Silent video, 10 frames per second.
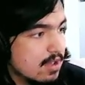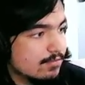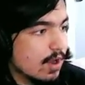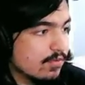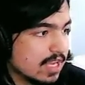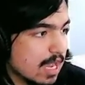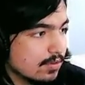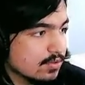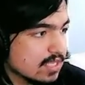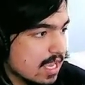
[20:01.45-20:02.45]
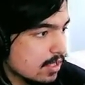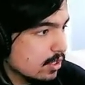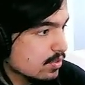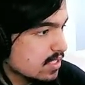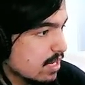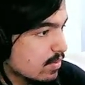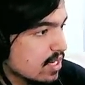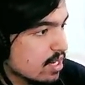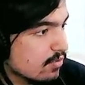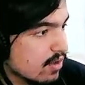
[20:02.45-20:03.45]
Velvet counters a clothesline. We get a
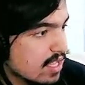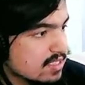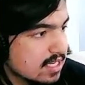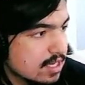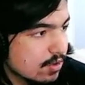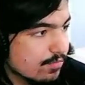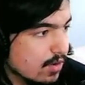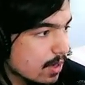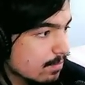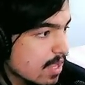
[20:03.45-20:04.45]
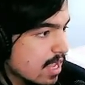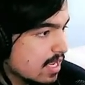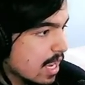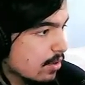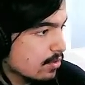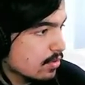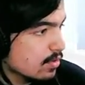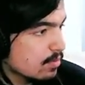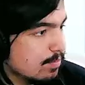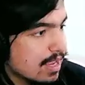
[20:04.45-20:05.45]
cover and a near fall.
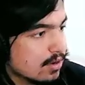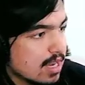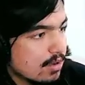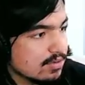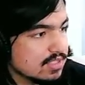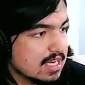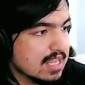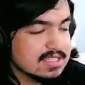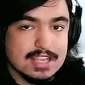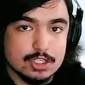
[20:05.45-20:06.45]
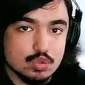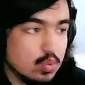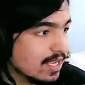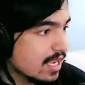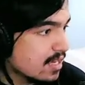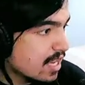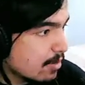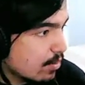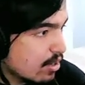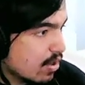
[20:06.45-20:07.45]
Baker counters and hits a swinging neck
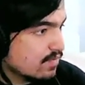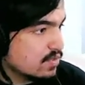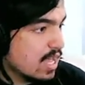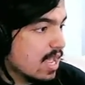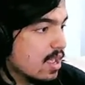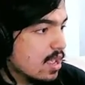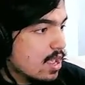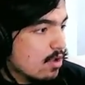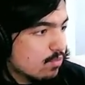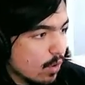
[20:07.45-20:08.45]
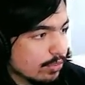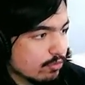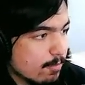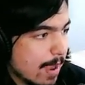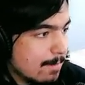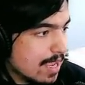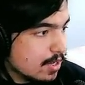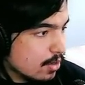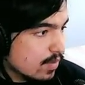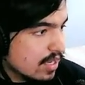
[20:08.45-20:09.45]
breaker after that. Roll through by
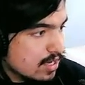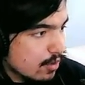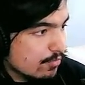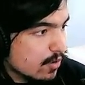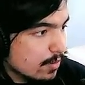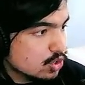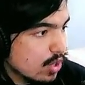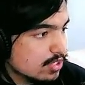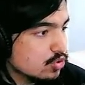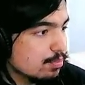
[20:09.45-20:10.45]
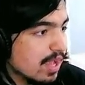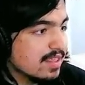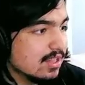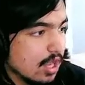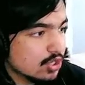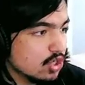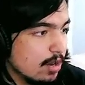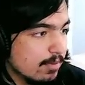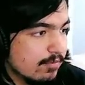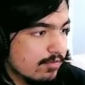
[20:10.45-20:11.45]
Baker. We get a near fall. Tries to apply the lockjaw,
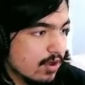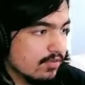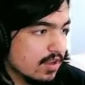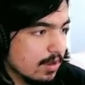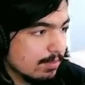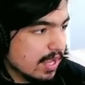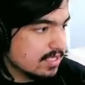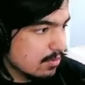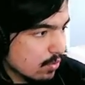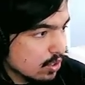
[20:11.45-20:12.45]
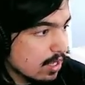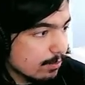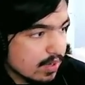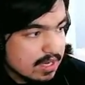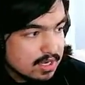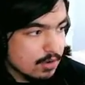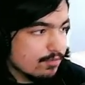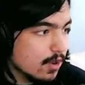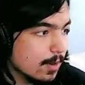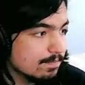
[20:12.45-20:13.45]
but Velvet applies a roll up. We get a near
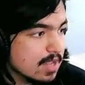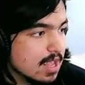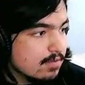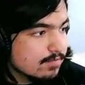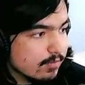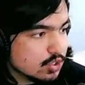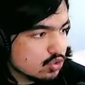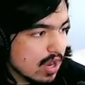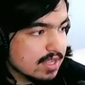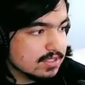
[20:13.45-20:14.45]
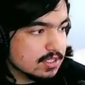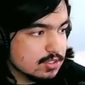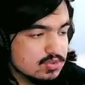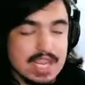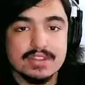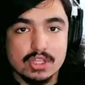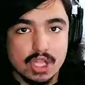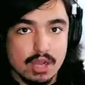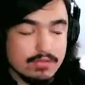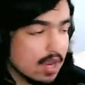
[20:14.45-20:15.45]
fall. Velvet tries to take the
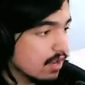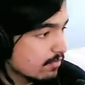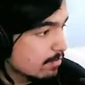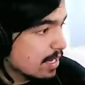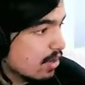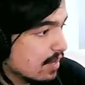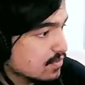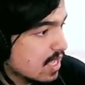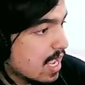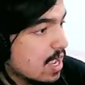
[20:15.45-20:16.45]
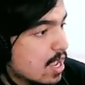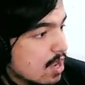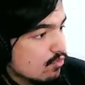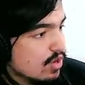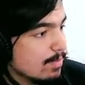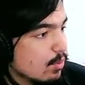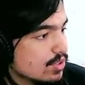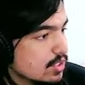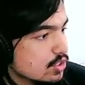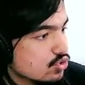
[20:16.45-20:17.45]
glove off of Baker after that. Reba with
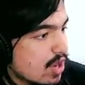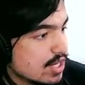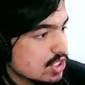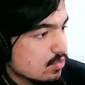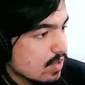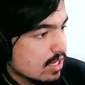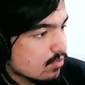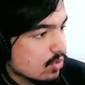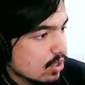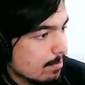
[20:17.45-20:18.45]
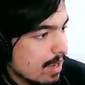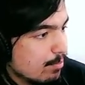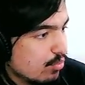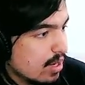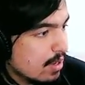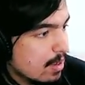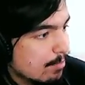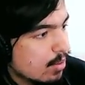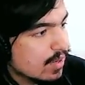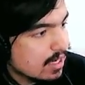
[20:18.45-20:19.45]
the distraction. We get a roll up by Britt,
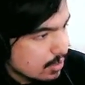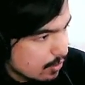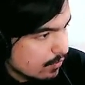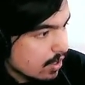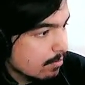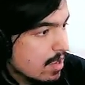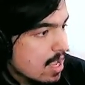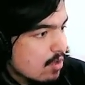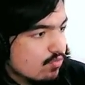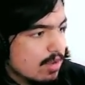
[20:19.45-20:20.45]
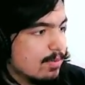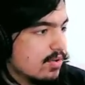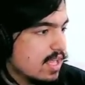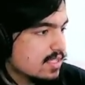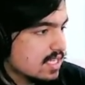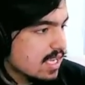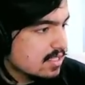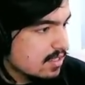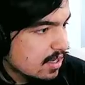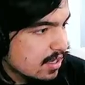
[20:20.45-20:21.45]
but we get a near fall. Reba gets
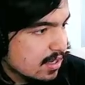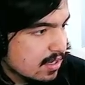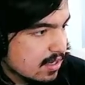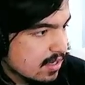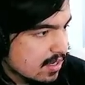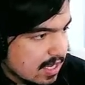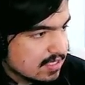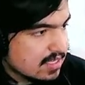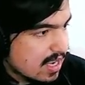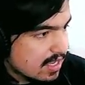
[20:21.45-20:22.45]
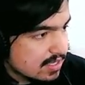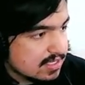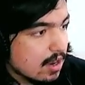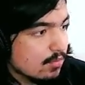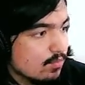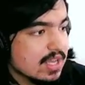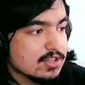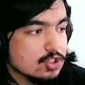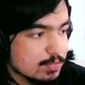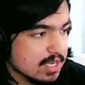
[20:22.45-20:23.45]
kicks out. We get a
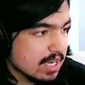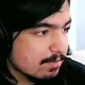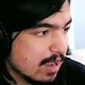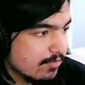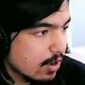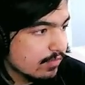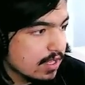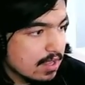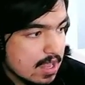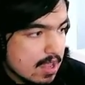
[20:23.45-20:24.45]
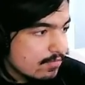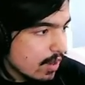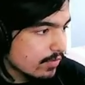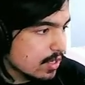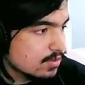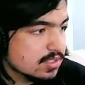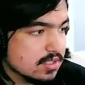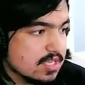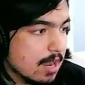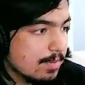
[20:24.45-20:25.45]
super kick by Velvet. Velvet goes to the
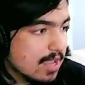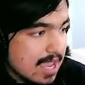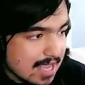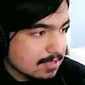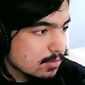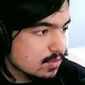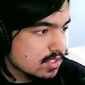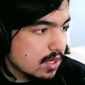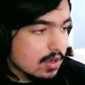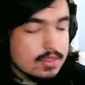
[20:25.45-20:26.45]
top, hits a moonsault.